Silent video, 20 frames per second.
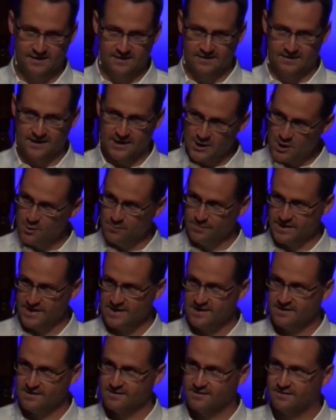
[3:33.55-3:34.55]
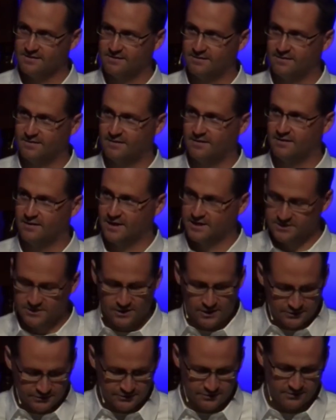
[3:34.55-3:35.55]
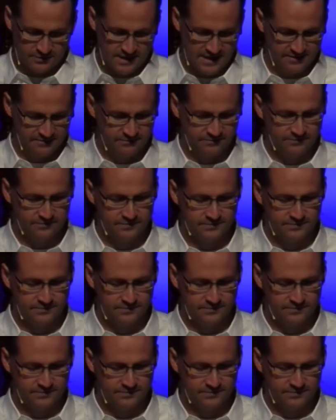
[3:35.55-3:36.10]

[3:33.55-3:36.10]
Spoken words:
Naomi has lost her life.